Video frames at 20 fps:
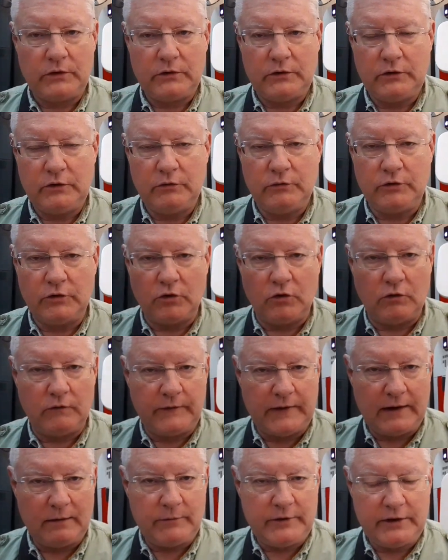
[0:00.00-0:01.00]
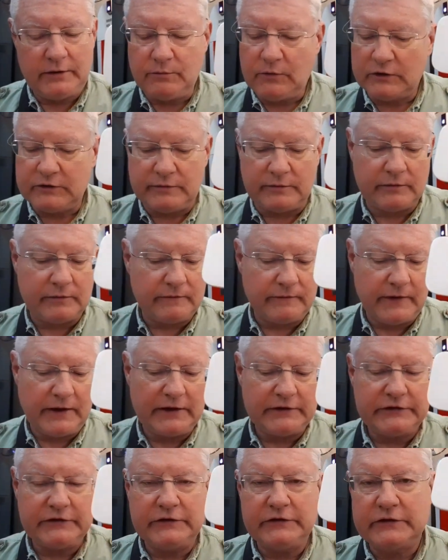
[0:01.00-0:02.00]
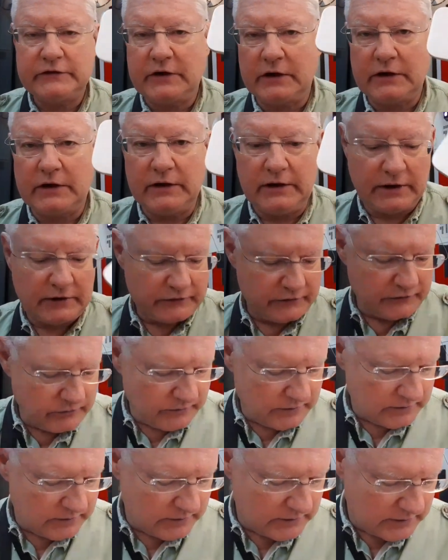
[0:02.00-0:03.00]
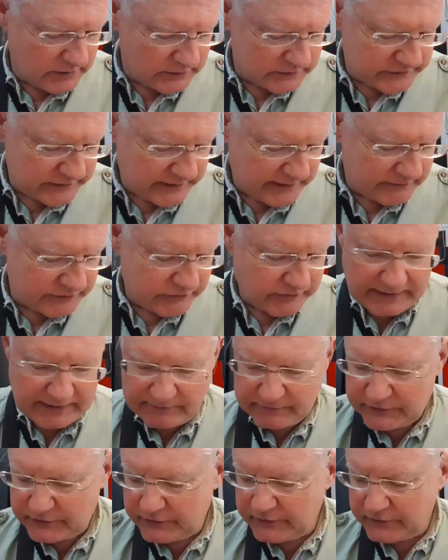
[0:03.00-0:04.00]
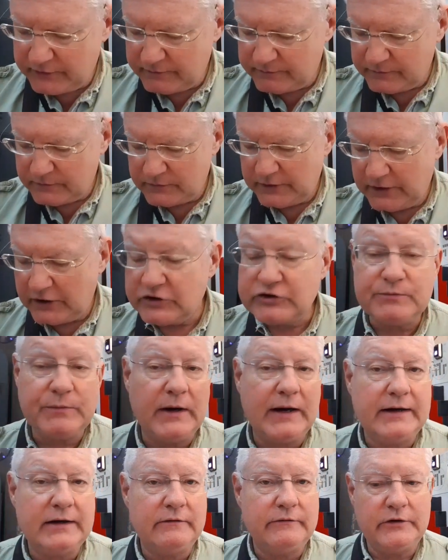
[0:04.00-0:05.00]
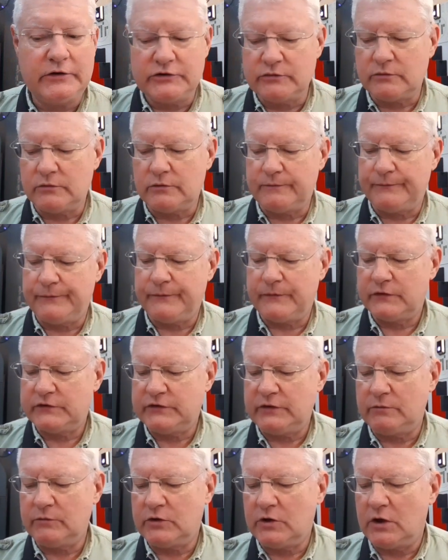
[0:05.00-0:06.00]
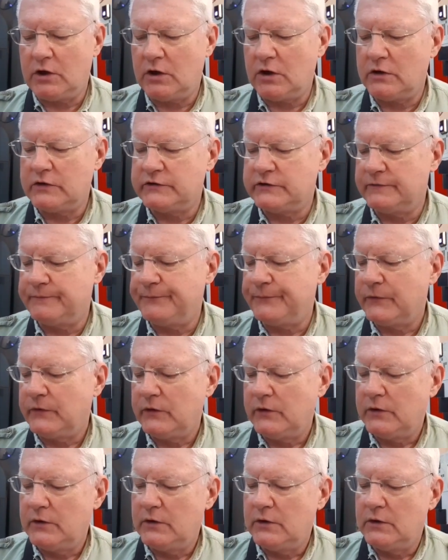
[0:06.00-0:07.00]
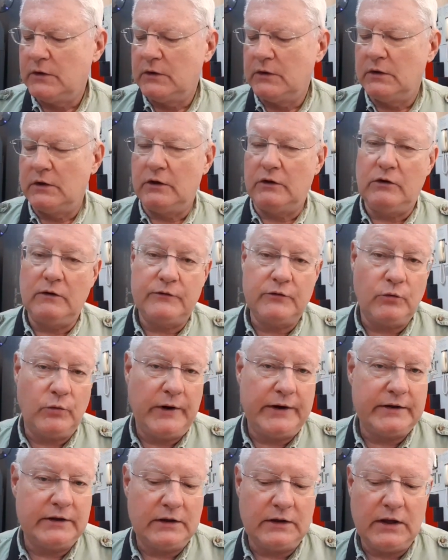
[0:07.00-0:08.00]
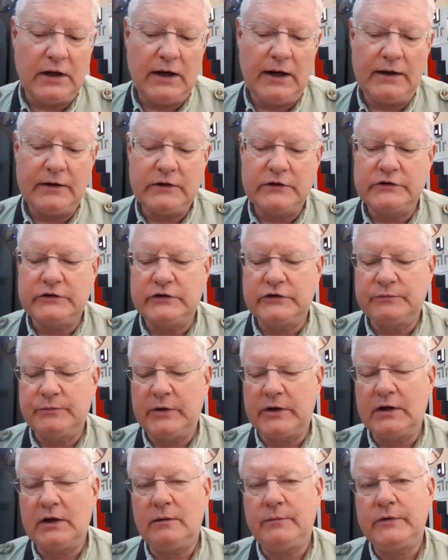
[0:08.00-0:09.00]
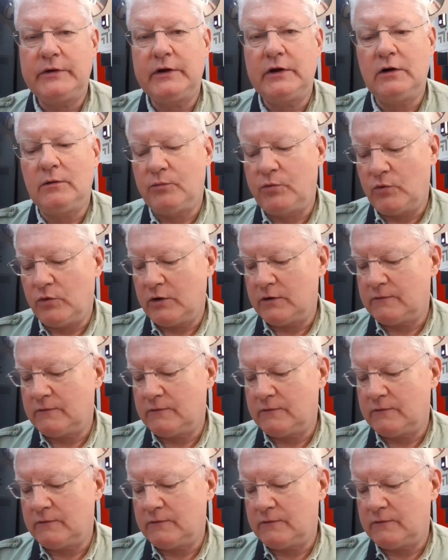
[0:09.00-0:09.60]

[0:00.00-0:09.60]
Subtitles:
You and your whole family and multiple devices can connect to it, and it saves you having to each buy individual SIM cards, and you don't have to wait in the line. You just pick it up at the airport